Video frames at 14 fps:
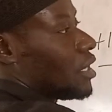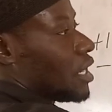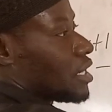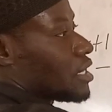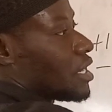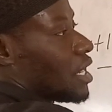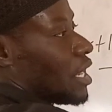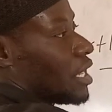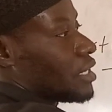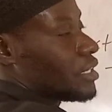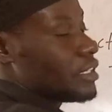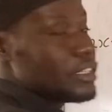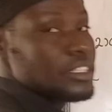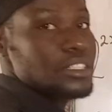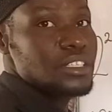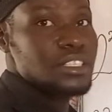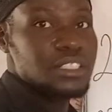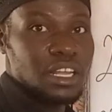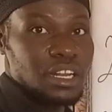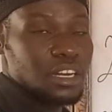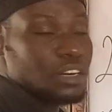under
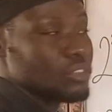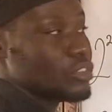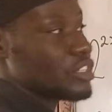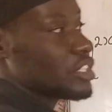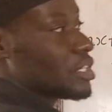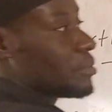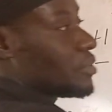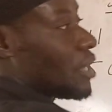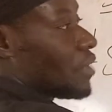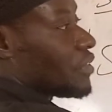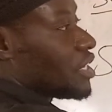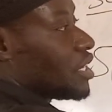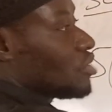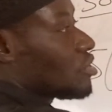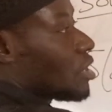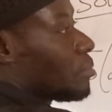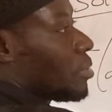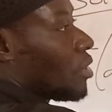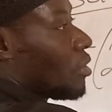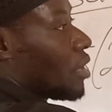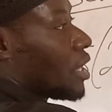indices another concept, you have a to the
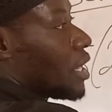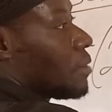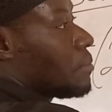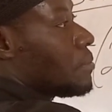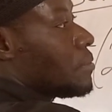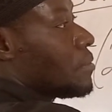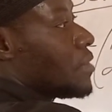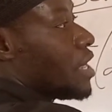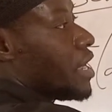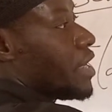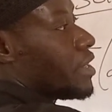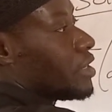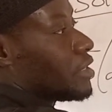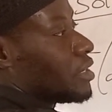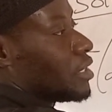power m n.